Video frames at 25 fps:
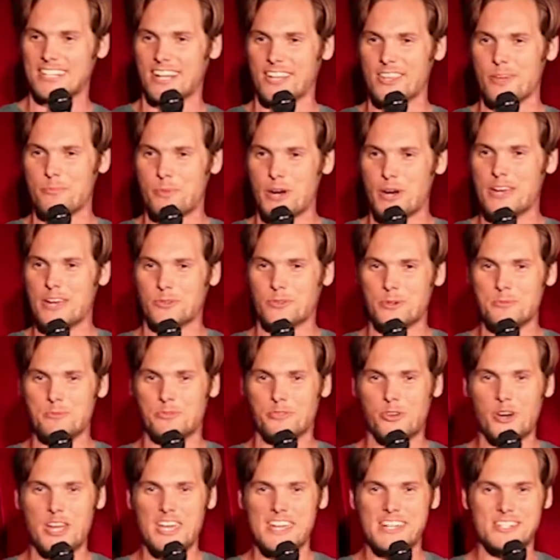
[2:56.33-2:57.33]
it on the break room
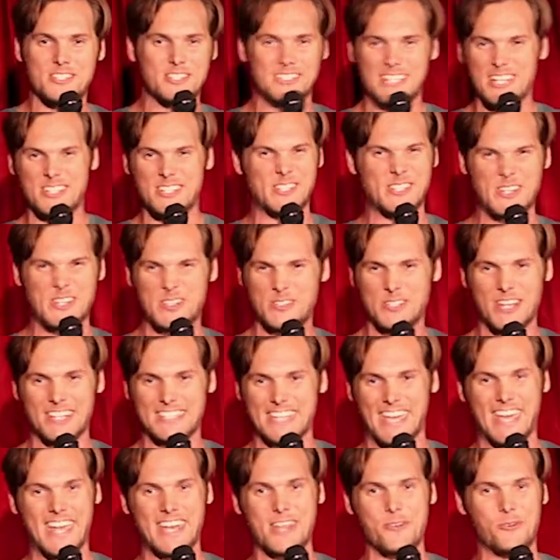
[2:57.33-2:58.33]
fridge. Didn't say shit
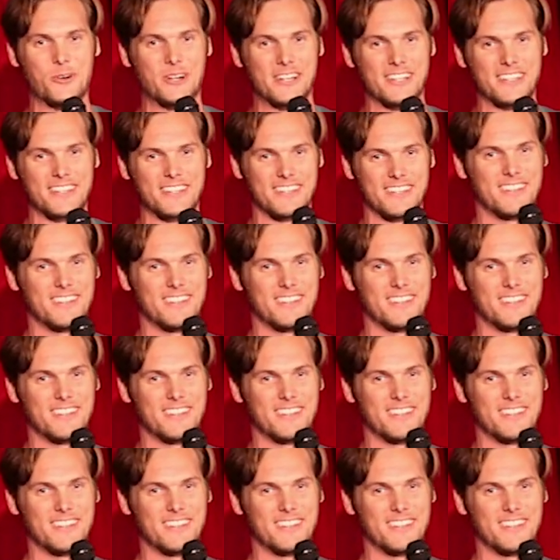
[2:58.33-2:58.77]
to anyone.